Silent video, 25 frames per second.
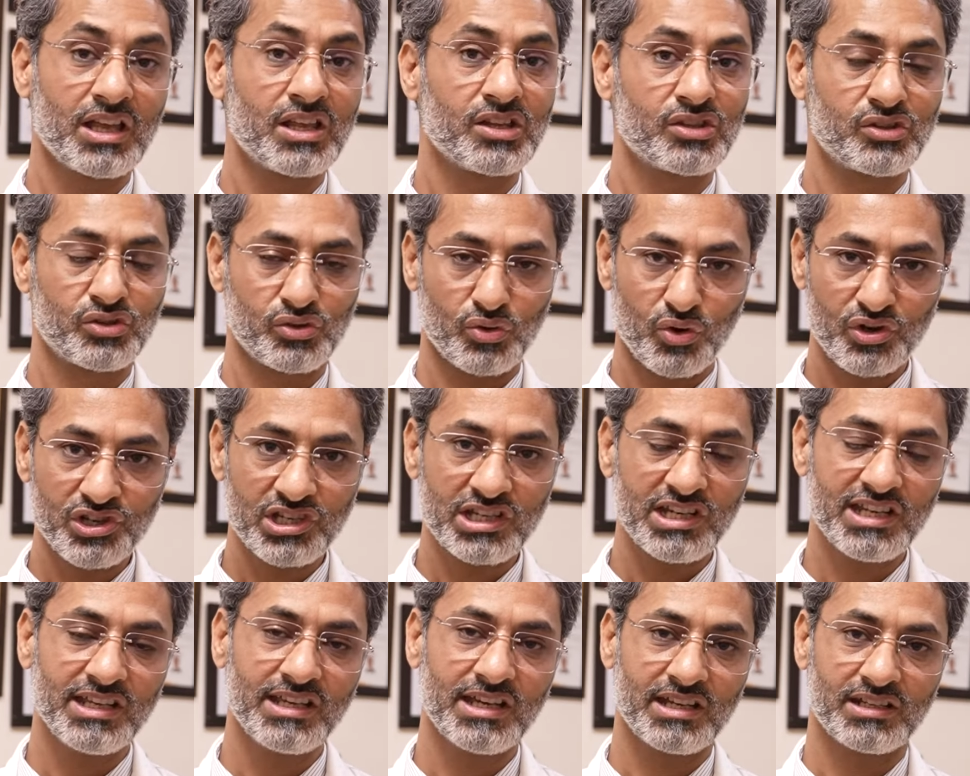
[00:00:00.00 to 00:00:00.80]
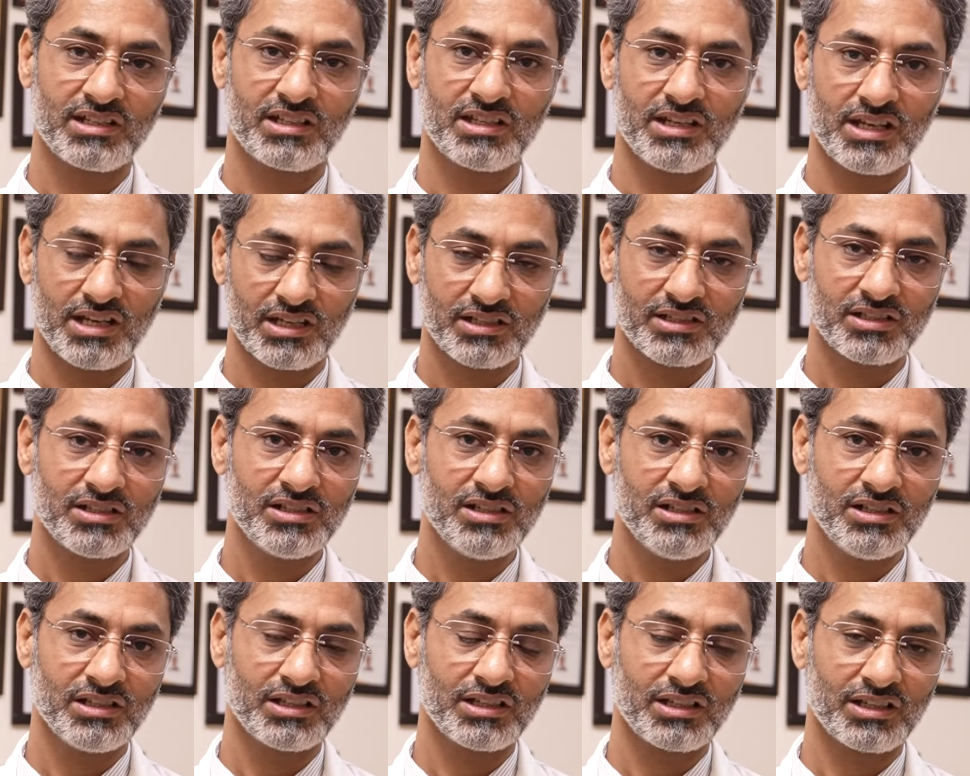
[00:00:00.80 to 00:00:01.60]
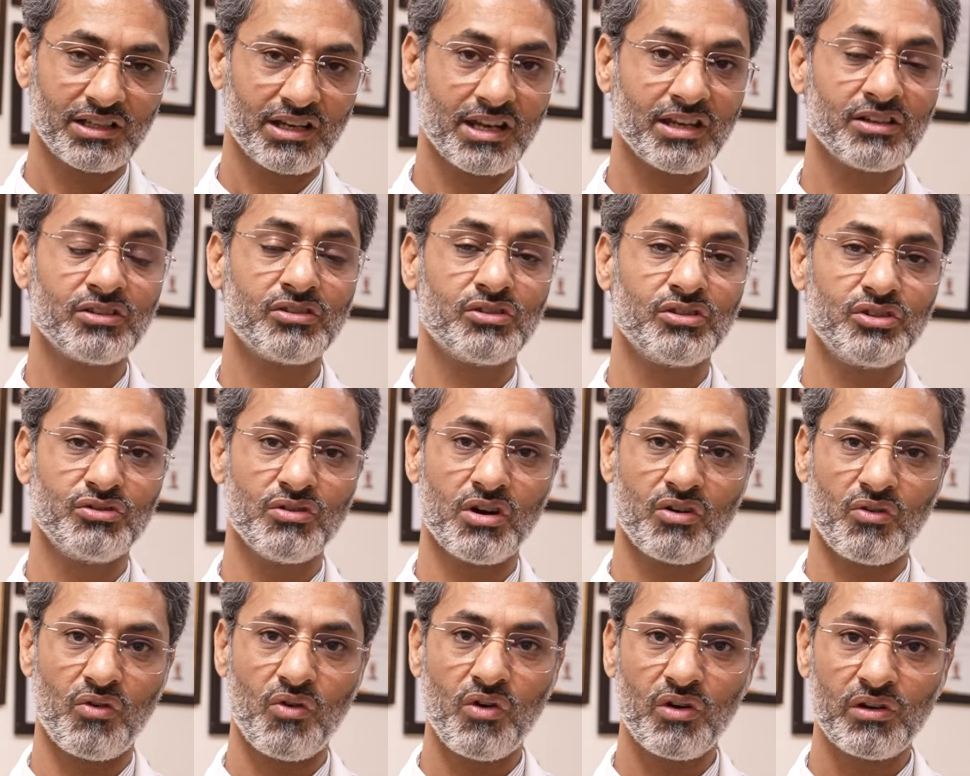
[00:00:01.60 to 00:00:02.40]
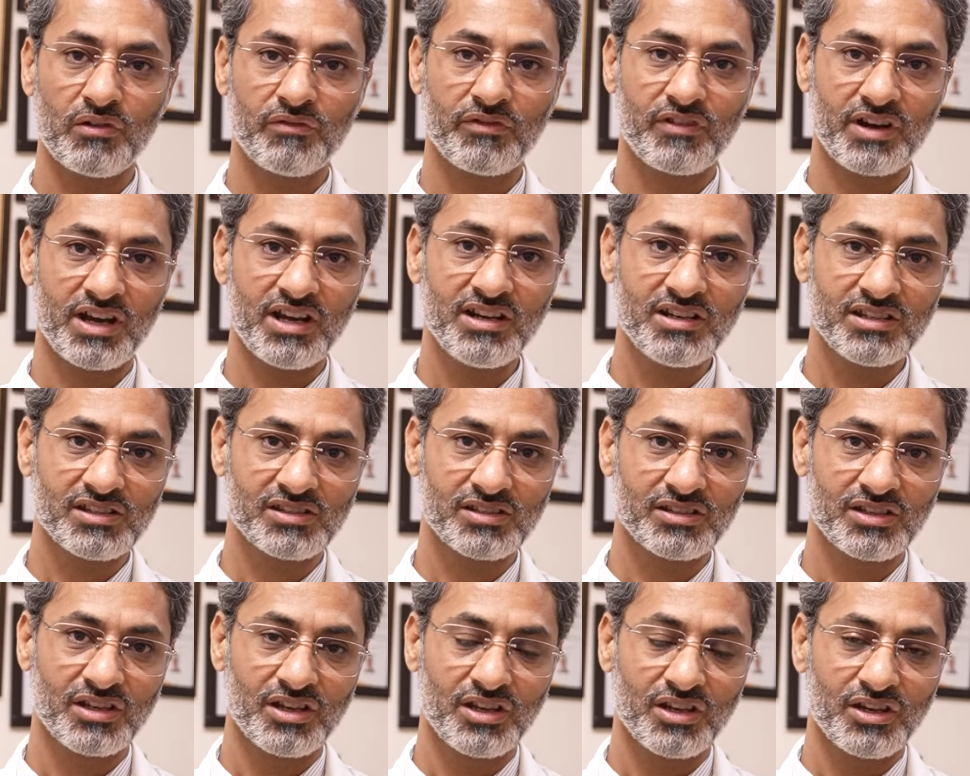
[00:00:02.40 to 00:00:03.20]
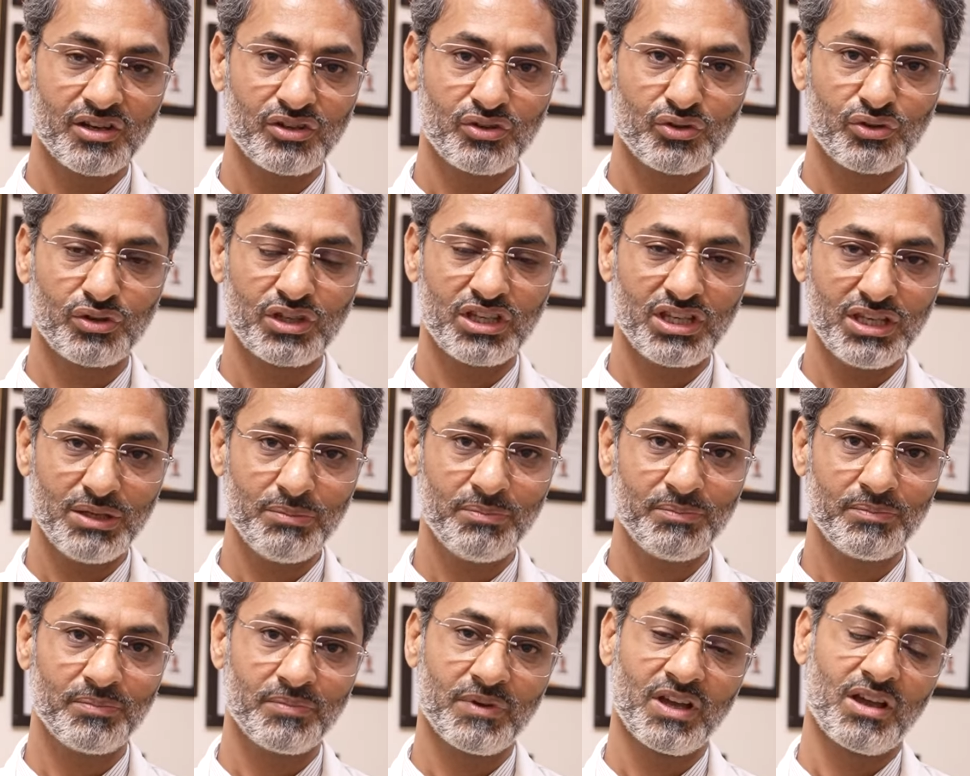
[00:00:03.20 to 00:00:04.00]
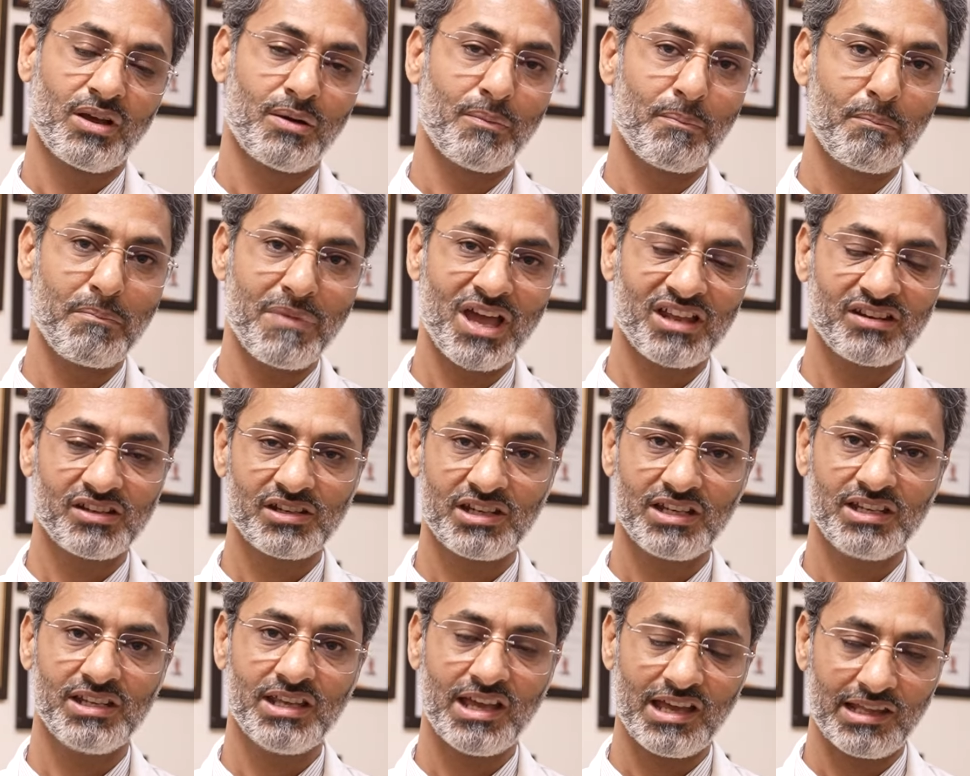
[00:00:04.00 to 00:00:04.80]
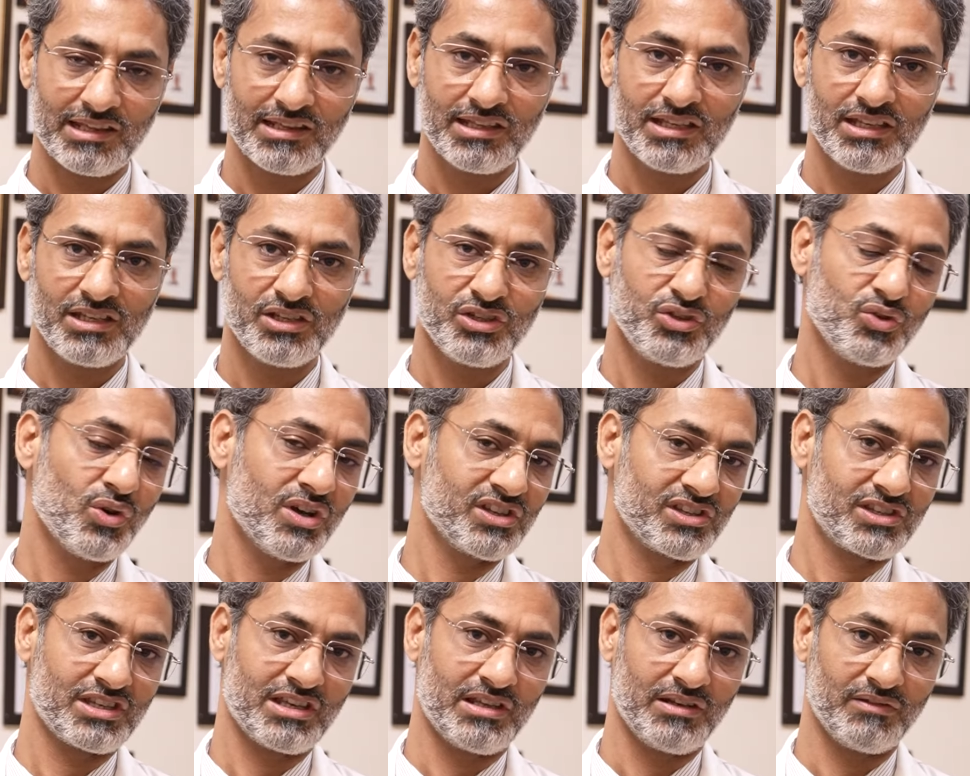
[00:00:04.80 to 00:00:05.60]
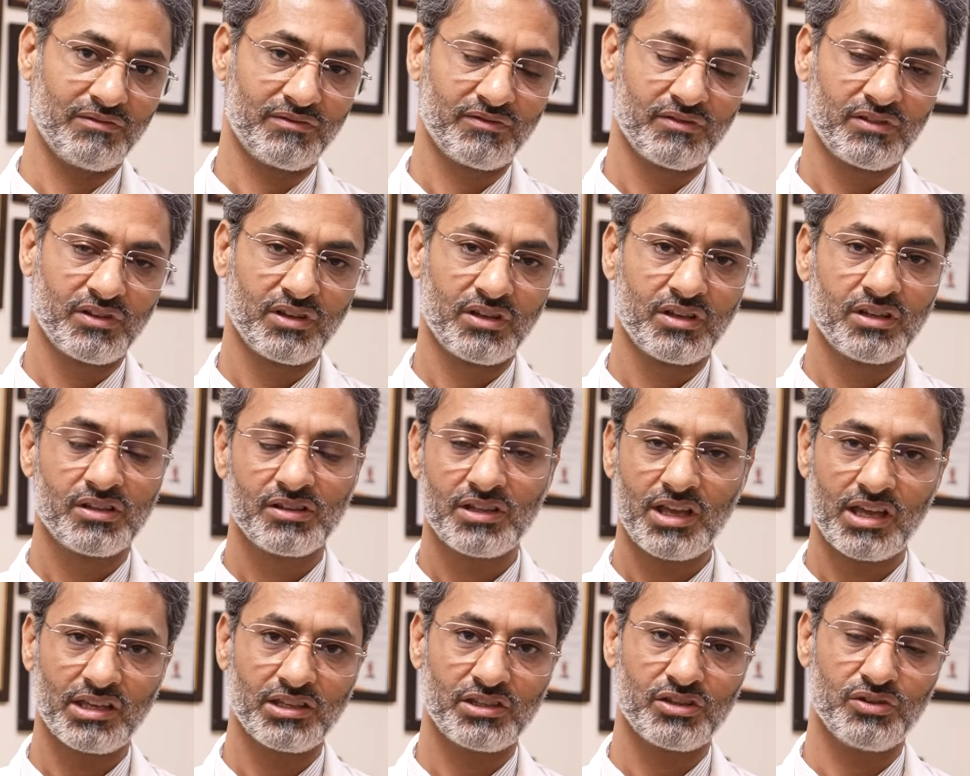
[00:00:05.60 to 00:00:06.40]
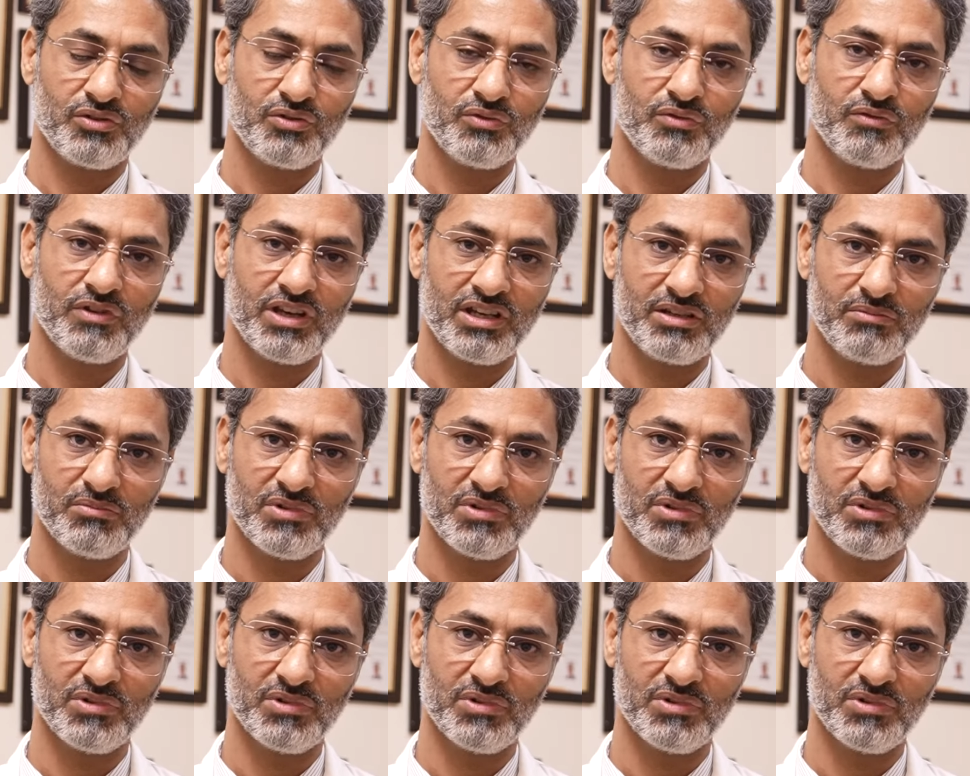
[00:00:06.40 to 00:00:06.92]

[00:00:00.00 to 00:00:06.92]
socially get connected, connect to your old friends to keep mentally healthy yourself. Thank you very